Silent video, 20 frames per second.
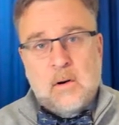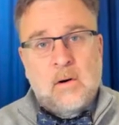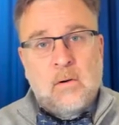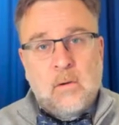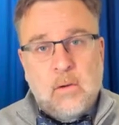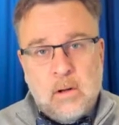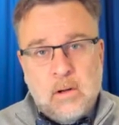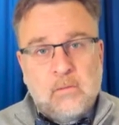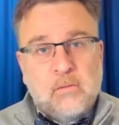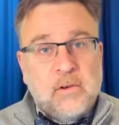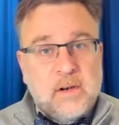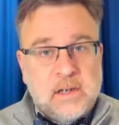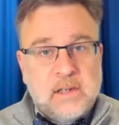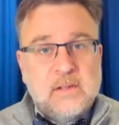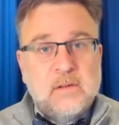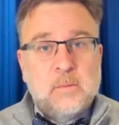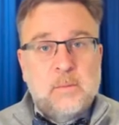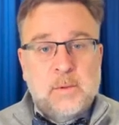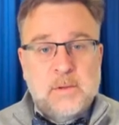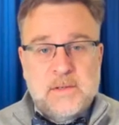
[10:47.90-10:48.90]
all ready
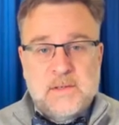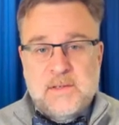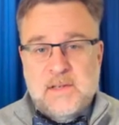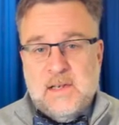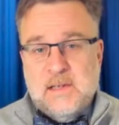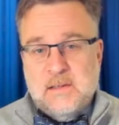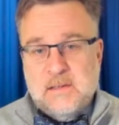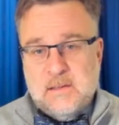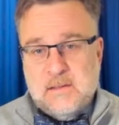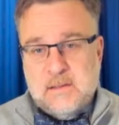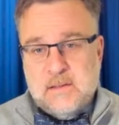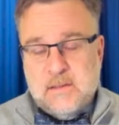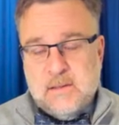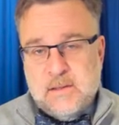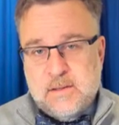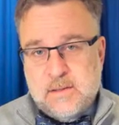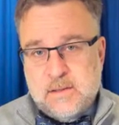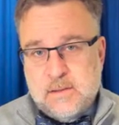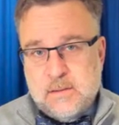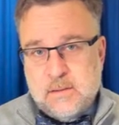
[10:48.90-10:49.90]
to present.
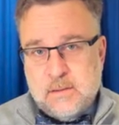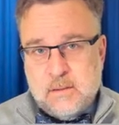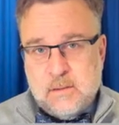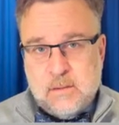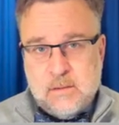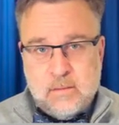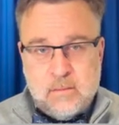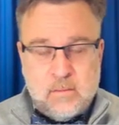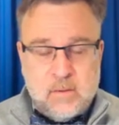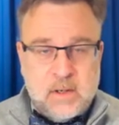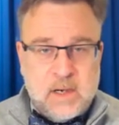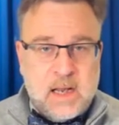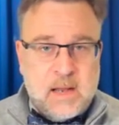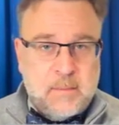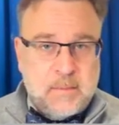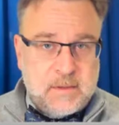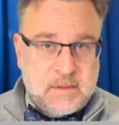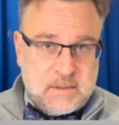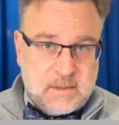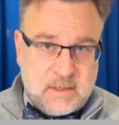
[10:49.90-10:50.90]
So what
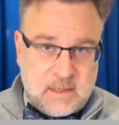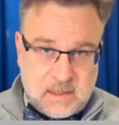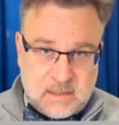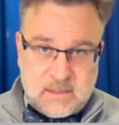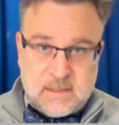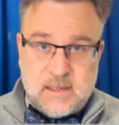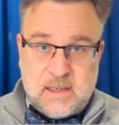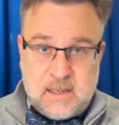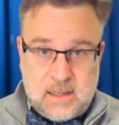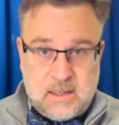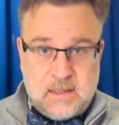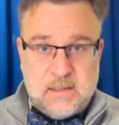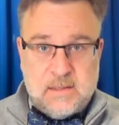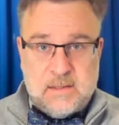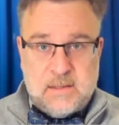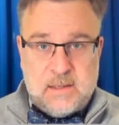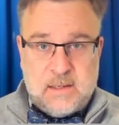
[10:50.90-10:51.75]
happens the next day is